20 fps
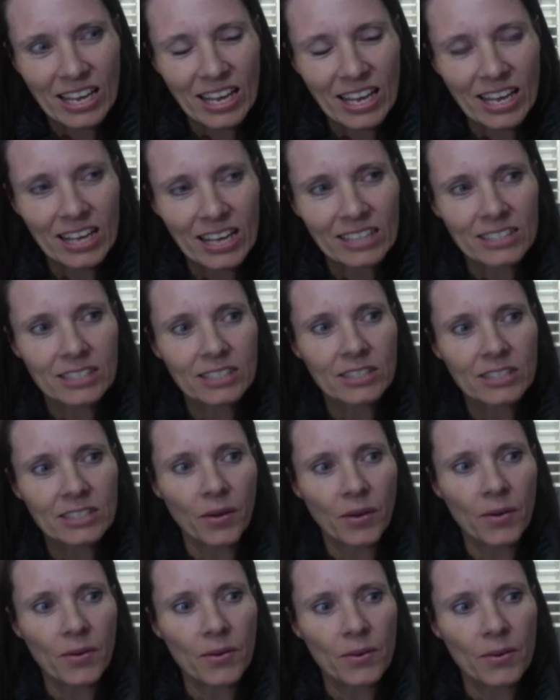
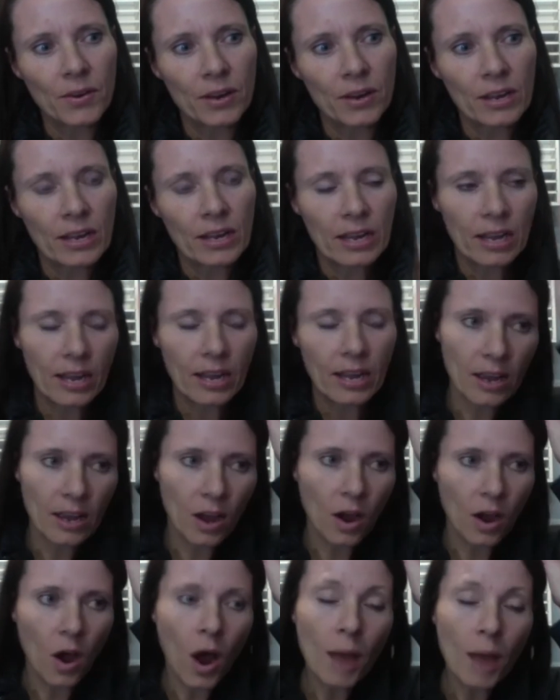So
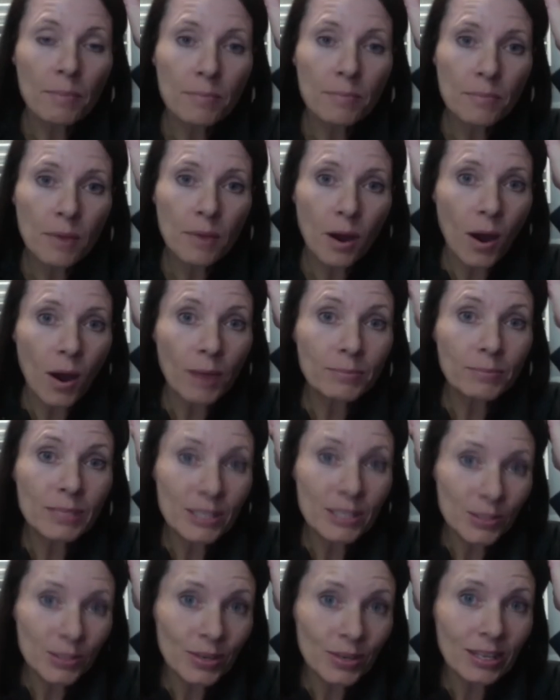I'm
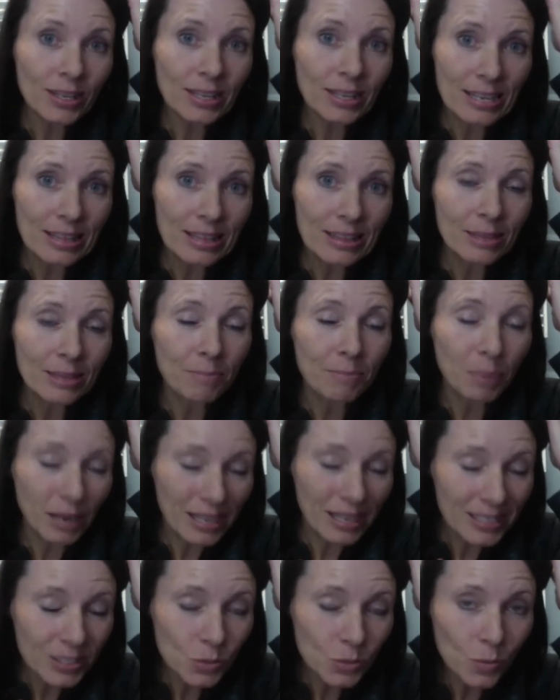certainly the
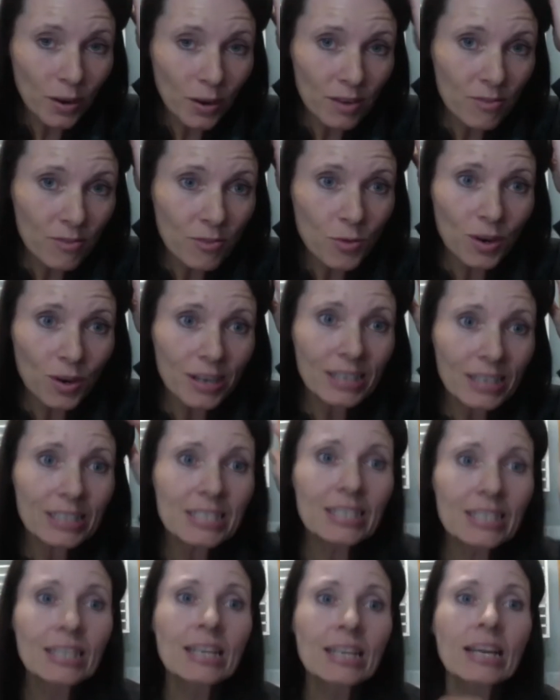blessed one for it.
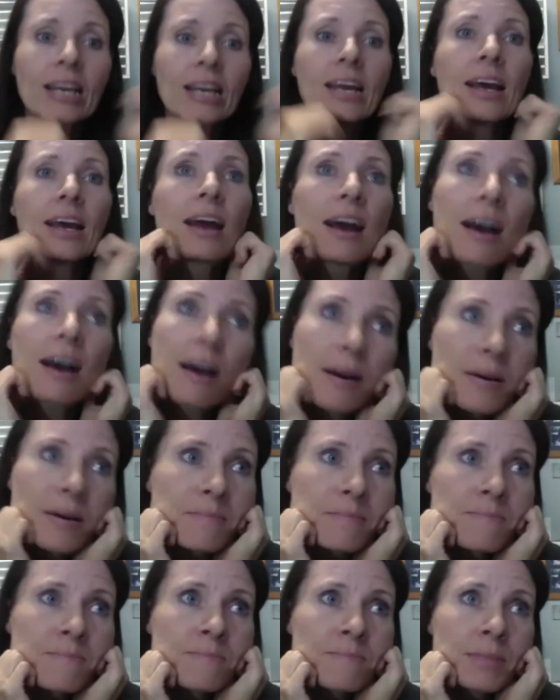
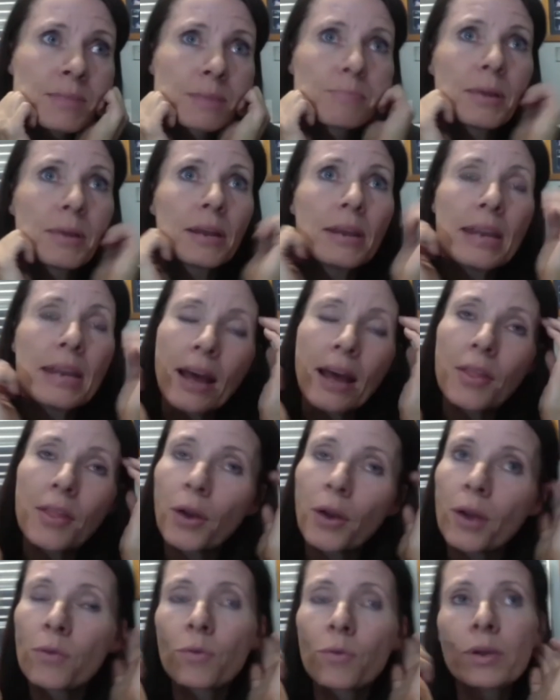But now that
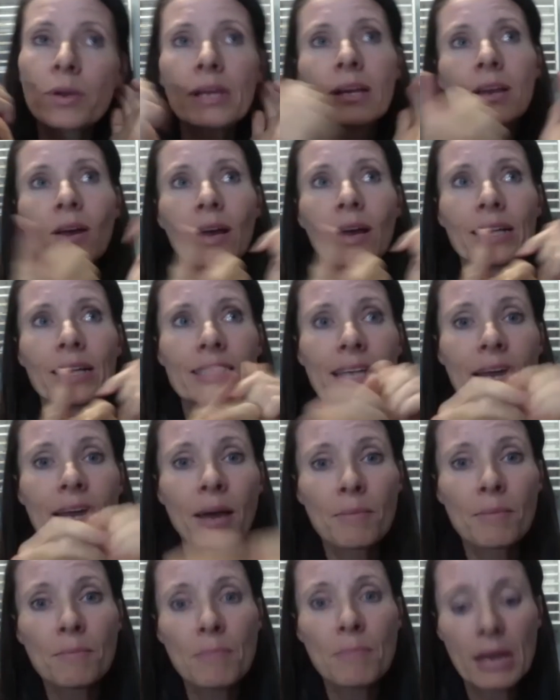I realise how
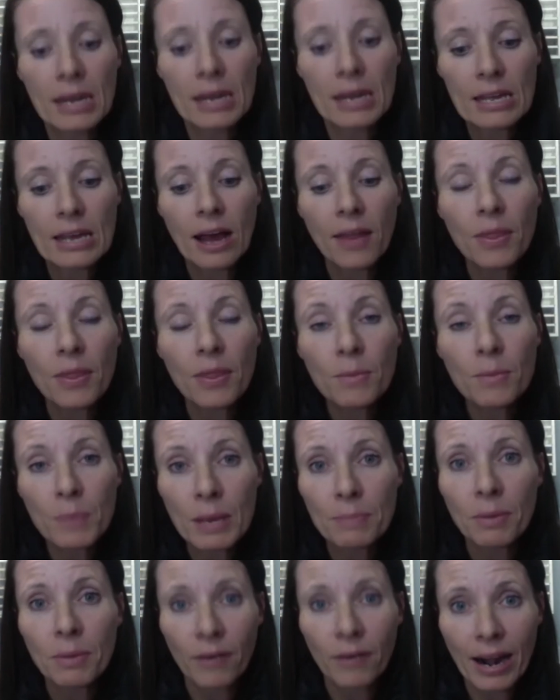many other
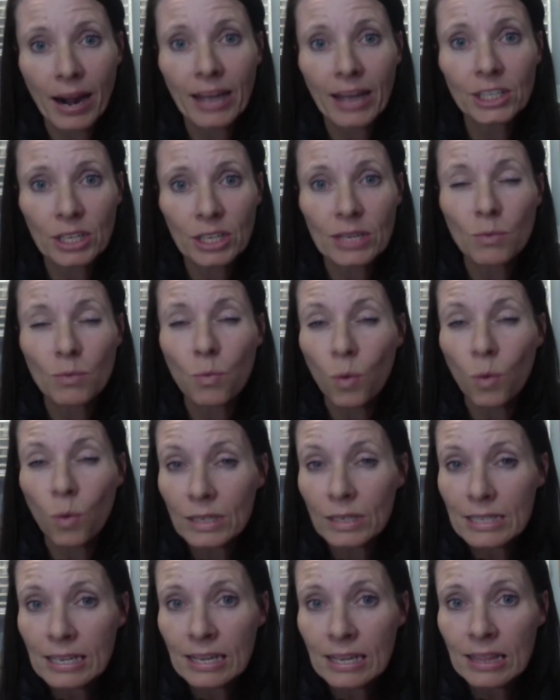people are actually
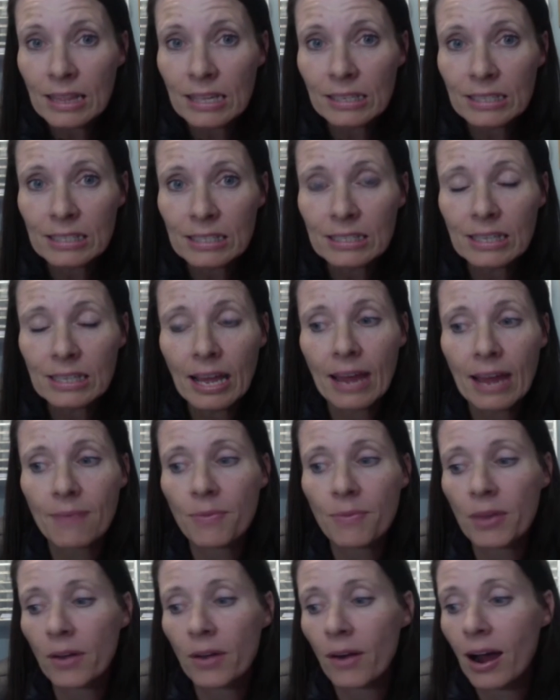wanting this and
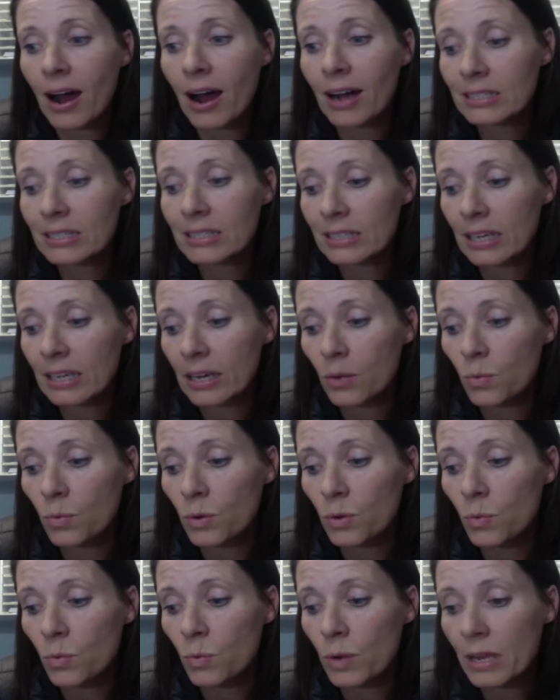they're asking,
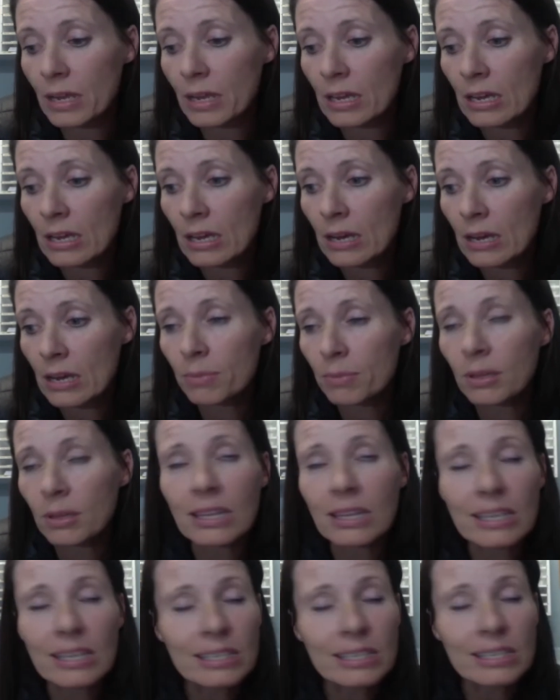would we
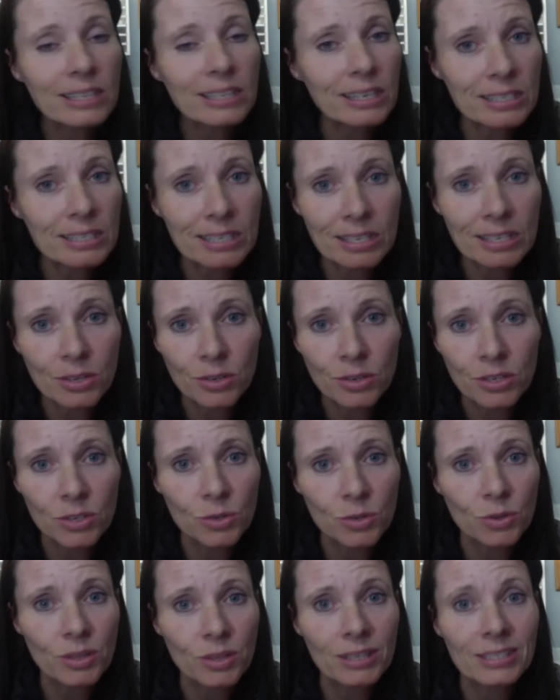please continue to
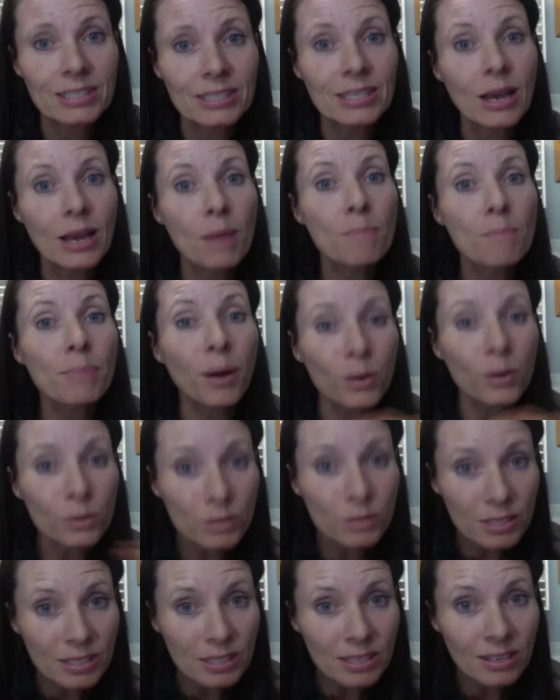do this
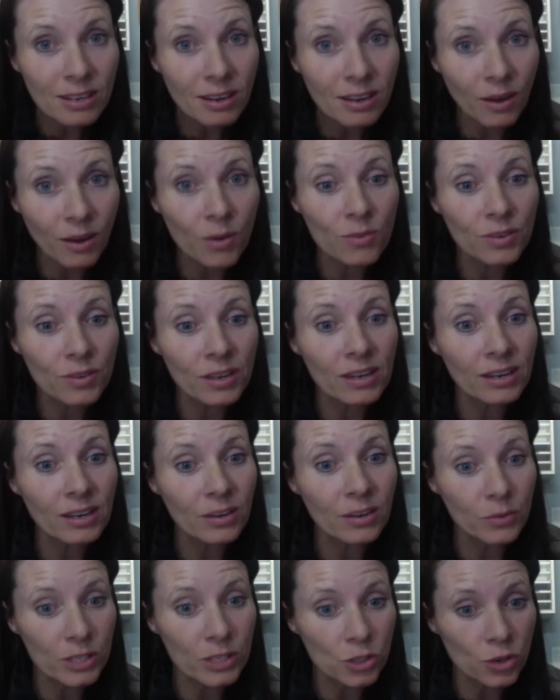post-COVID
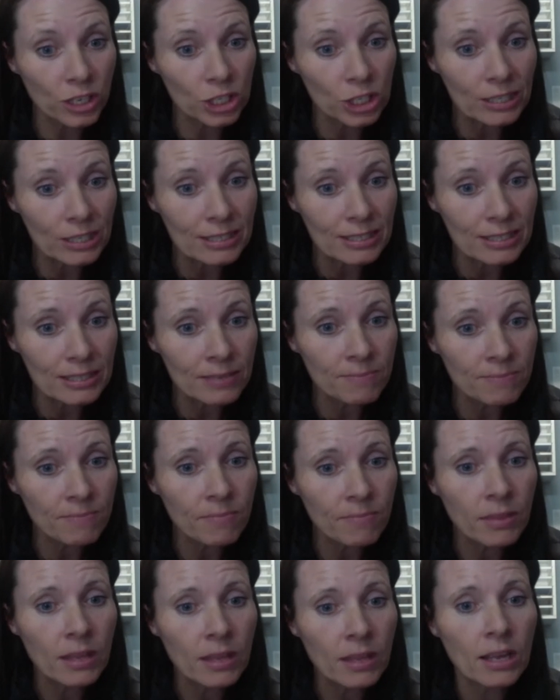restrictions?
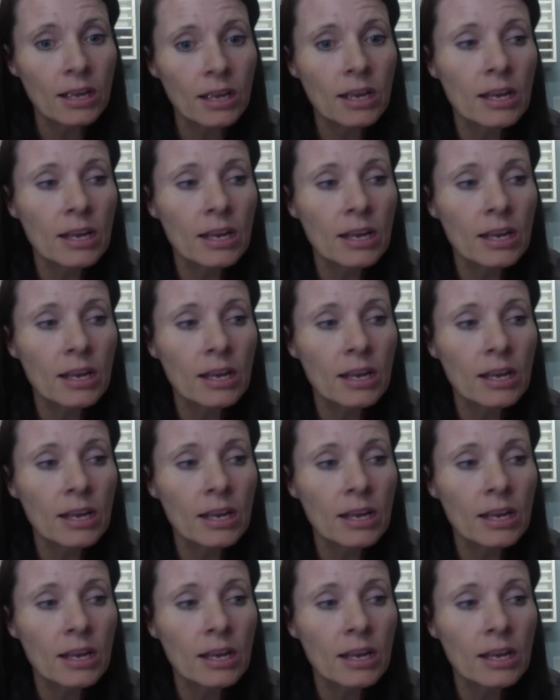And